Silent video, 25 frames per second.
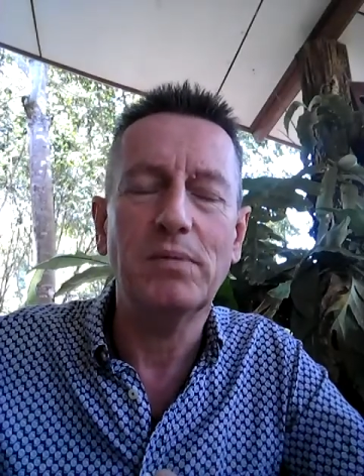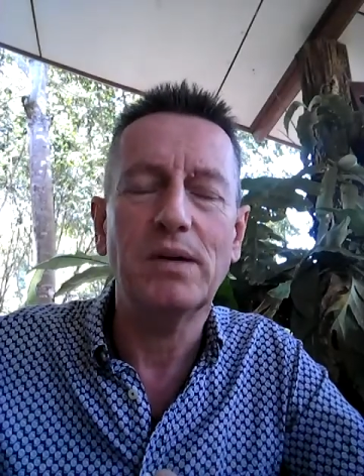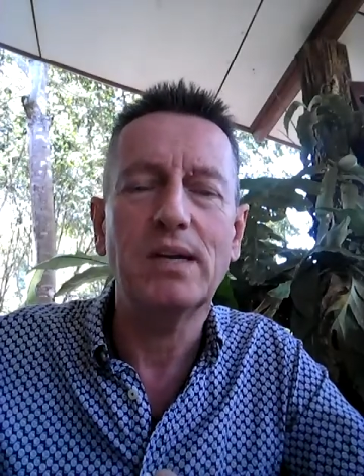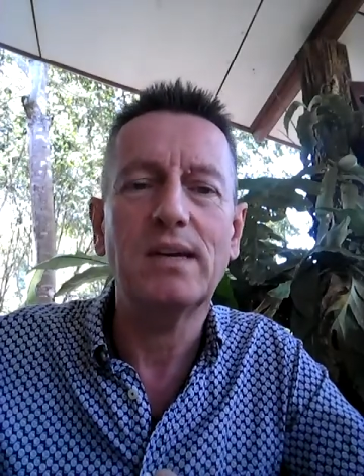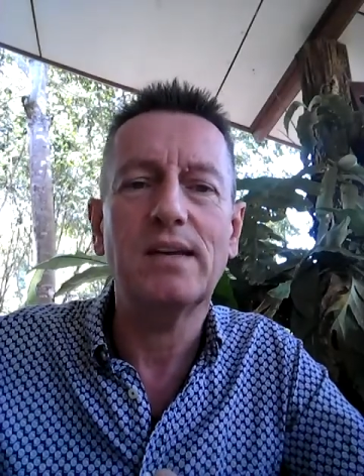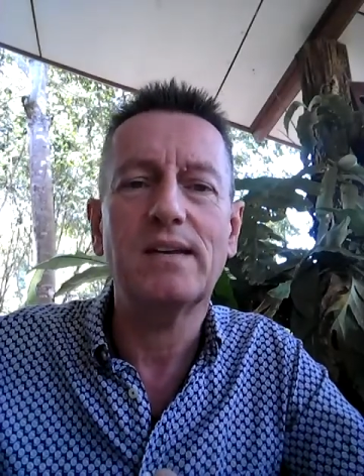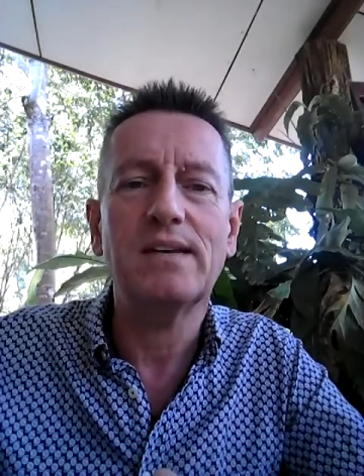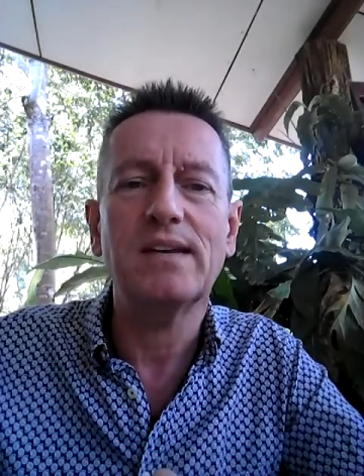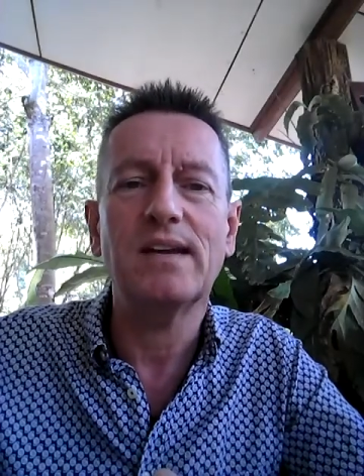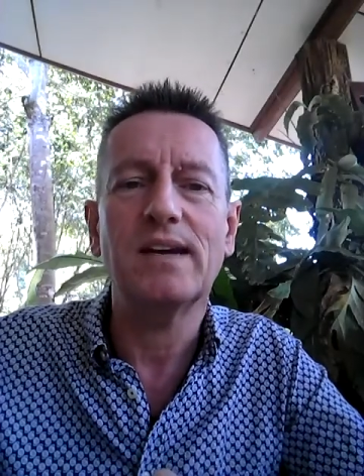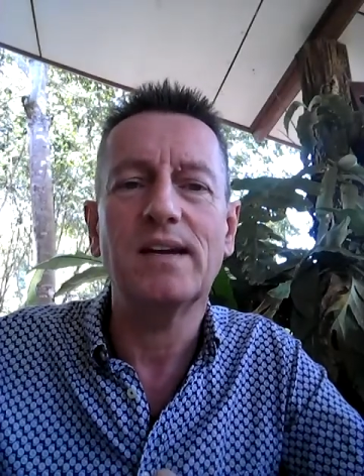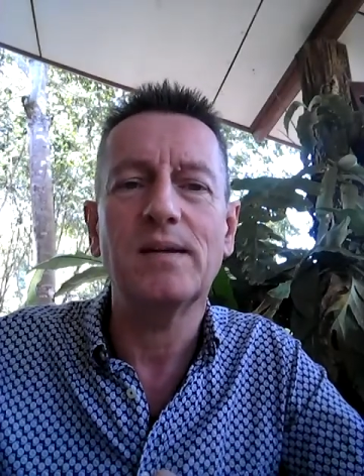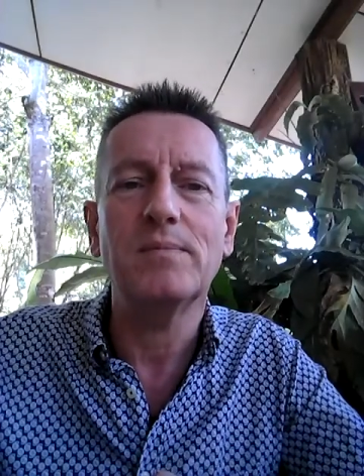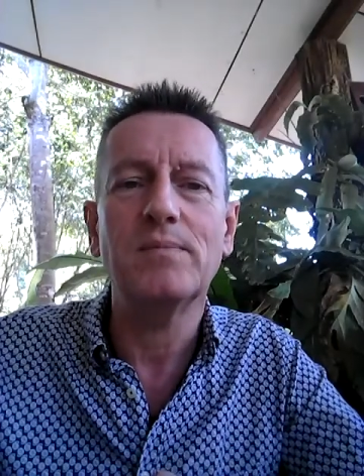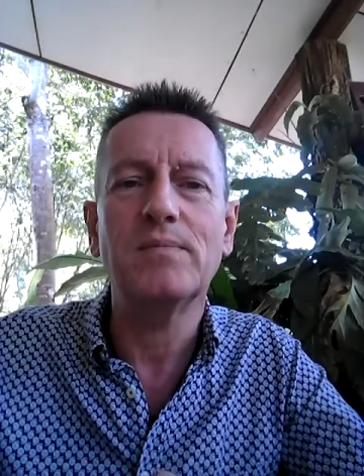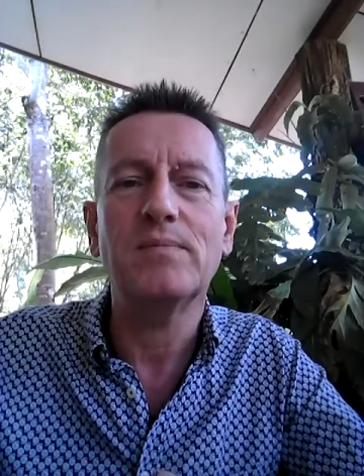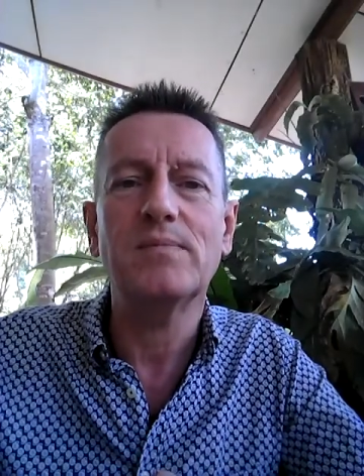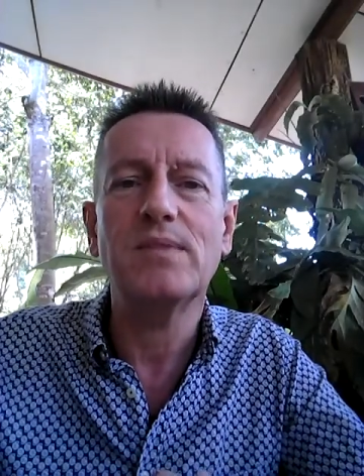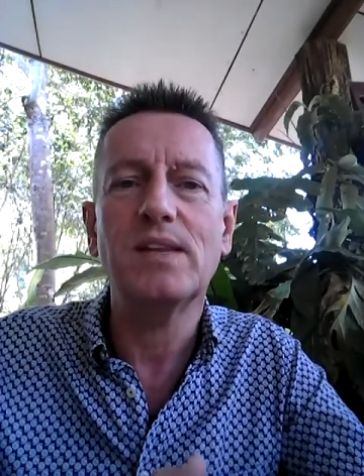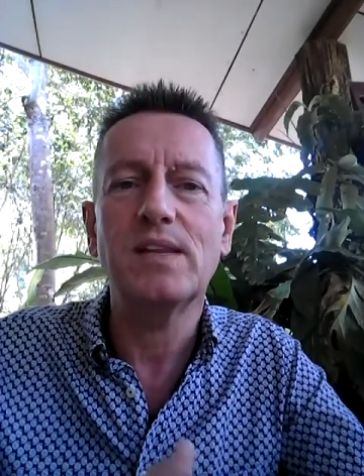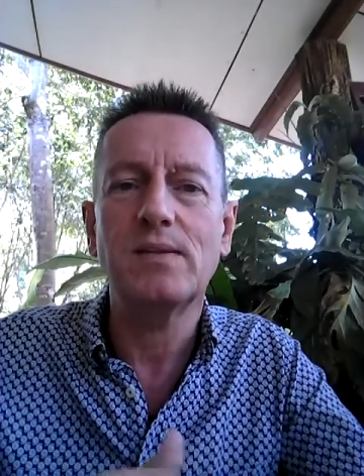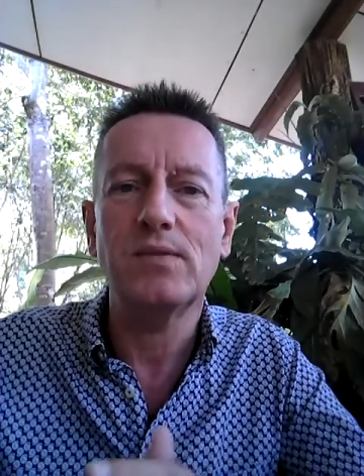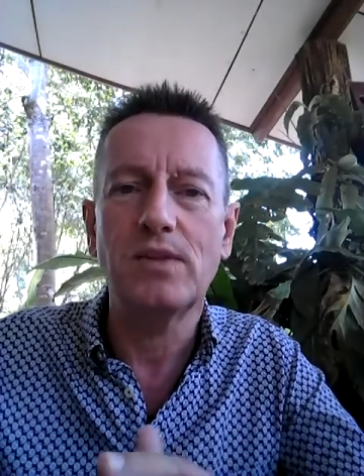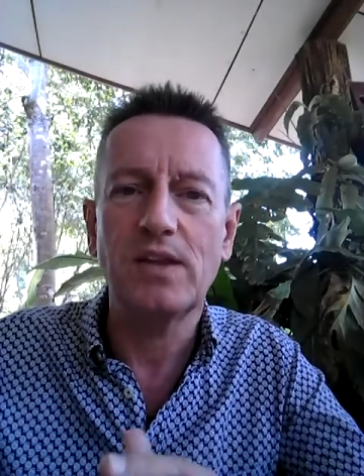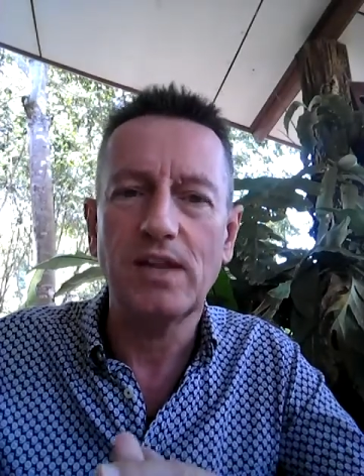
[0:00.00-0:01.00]
But
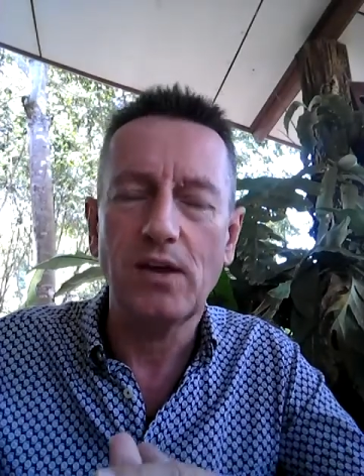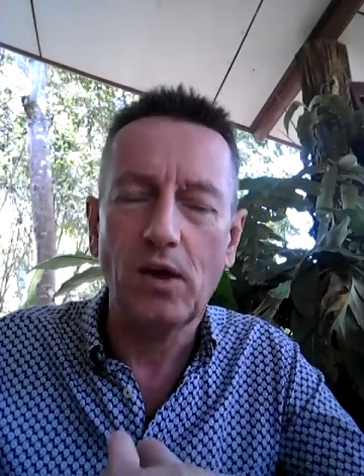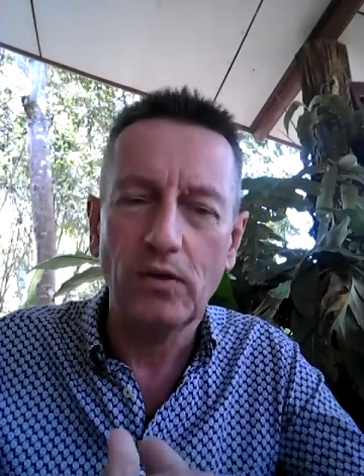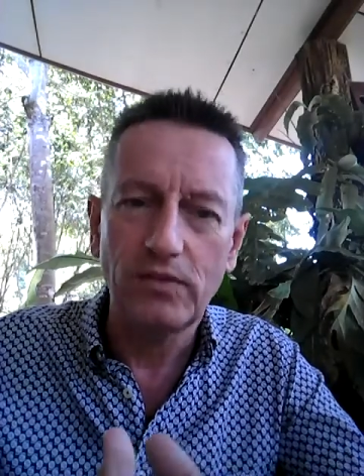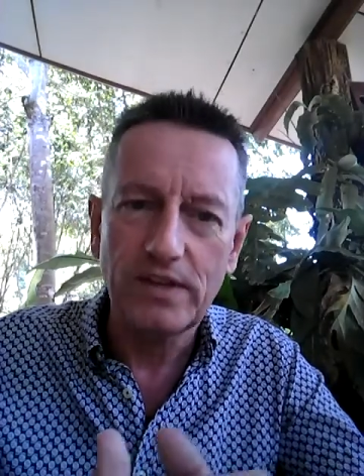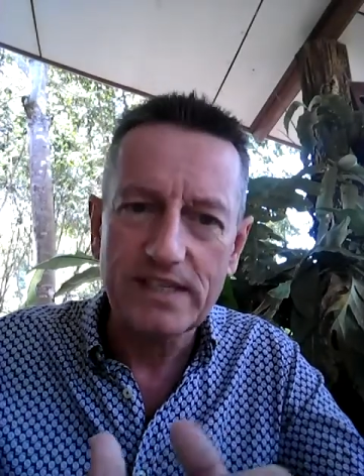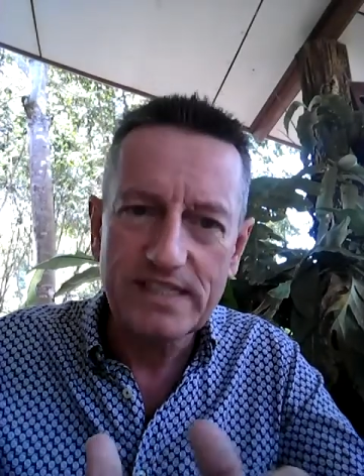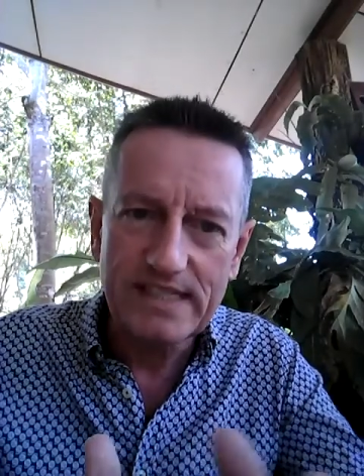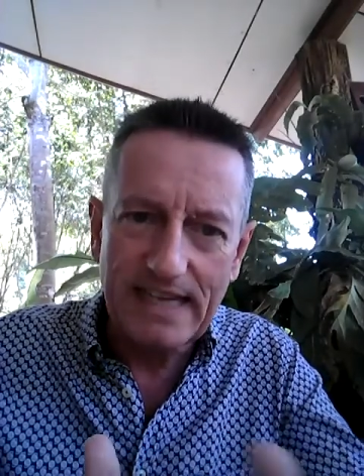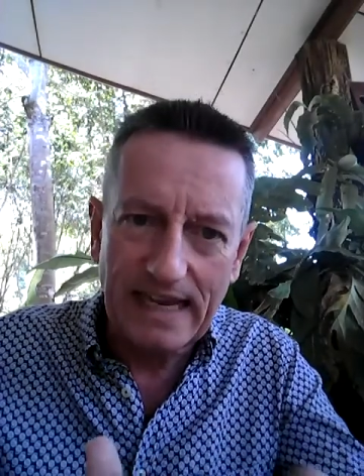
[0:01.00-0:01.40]
on the